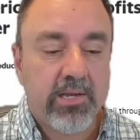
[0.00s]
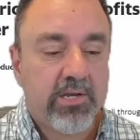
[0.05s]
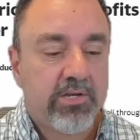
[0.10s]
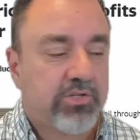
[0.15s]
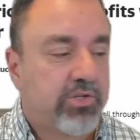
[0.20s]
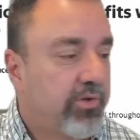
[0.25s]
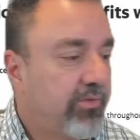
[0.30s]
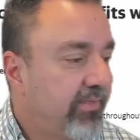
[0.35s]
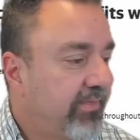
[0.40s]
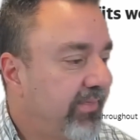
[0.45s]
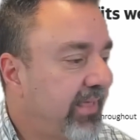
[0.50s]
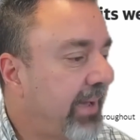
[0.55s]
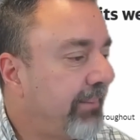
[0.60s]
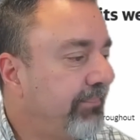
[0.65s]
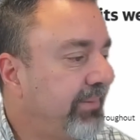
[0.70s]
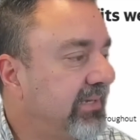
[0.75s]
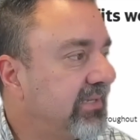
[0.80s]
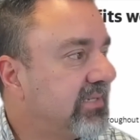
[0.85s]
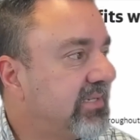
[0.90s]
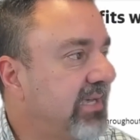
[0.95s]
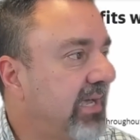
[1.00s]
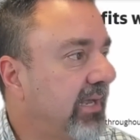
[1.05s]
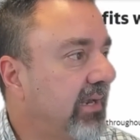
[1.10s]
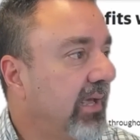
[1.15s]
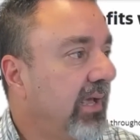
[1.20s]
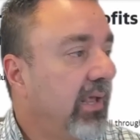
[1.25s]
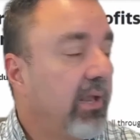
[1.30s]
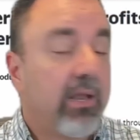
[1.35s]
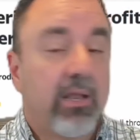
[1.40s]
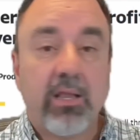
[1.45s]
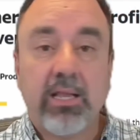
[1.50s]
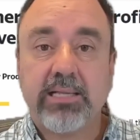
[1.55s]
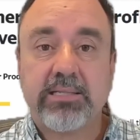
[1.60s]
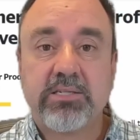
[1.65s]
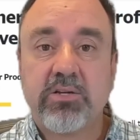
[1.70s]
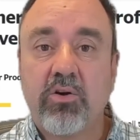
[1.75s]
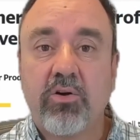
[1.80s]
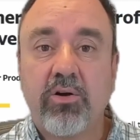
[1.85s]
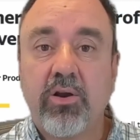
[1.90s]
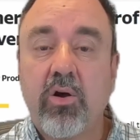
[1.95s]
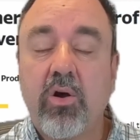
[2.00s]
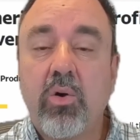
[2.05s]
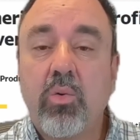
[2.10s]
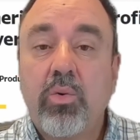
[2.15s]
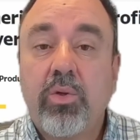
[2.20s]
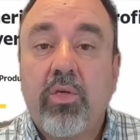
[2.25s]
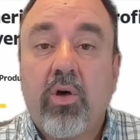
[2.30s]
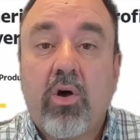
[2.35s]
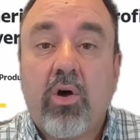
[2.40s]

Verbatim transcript: So that being said, let's go on with